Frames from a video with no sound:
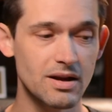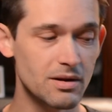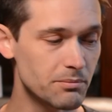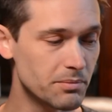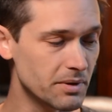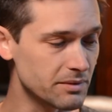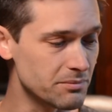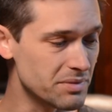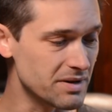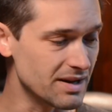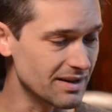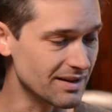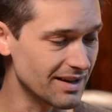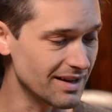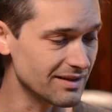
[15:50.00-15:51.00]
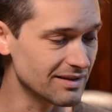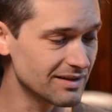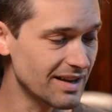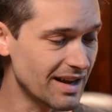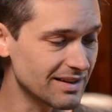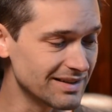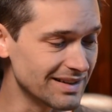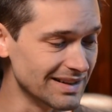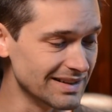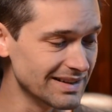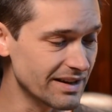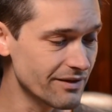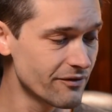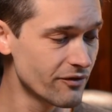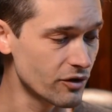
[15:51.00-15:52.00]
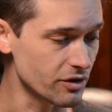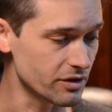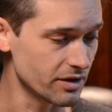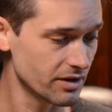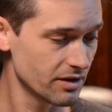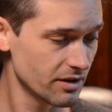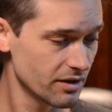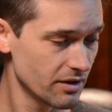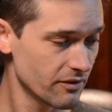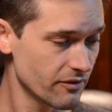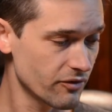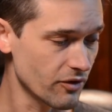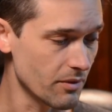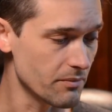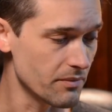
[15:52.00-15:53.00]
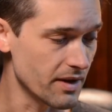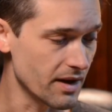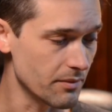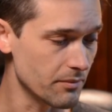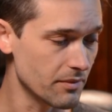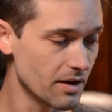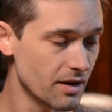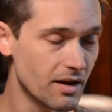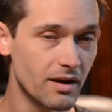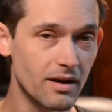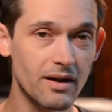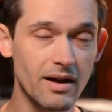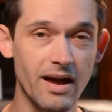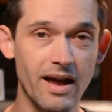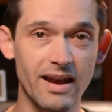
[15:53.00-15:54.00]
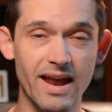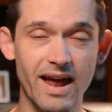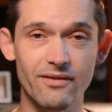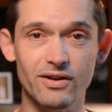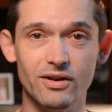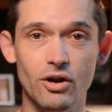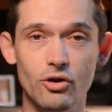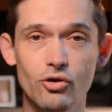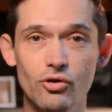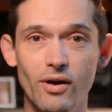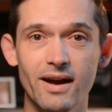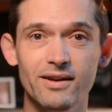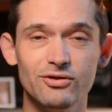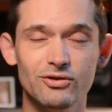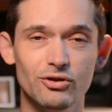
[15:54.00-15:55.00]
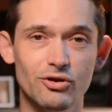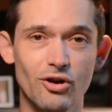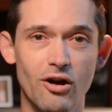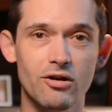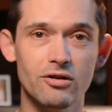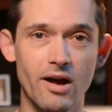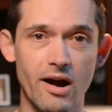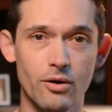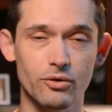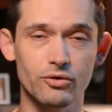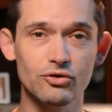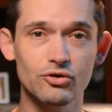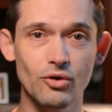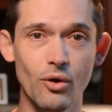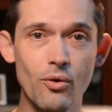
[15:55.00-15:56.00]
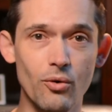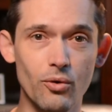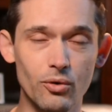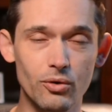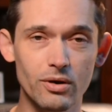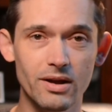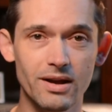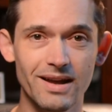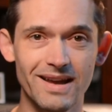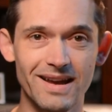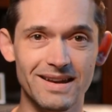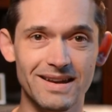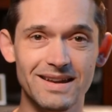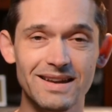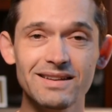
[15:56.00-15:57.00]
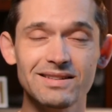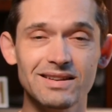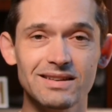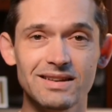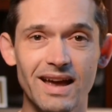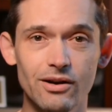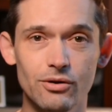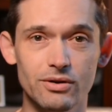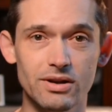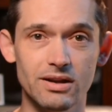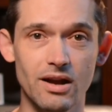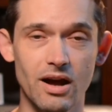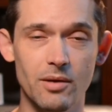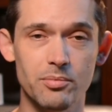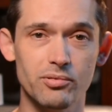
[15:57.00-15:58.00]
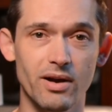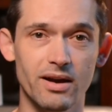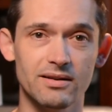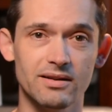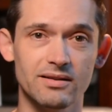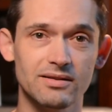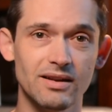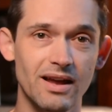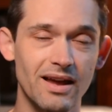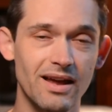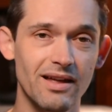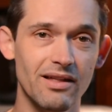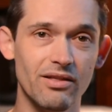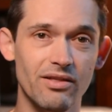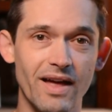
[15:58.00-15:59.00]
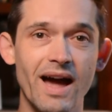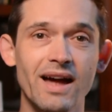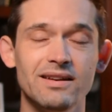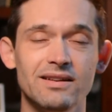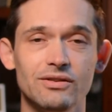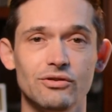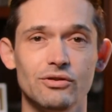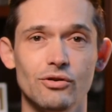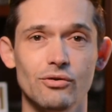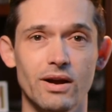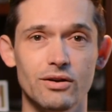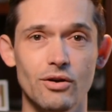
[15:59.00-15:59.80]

but being instead delivered from them and having Christ guard our soul in his integrity and uprightness, that is the great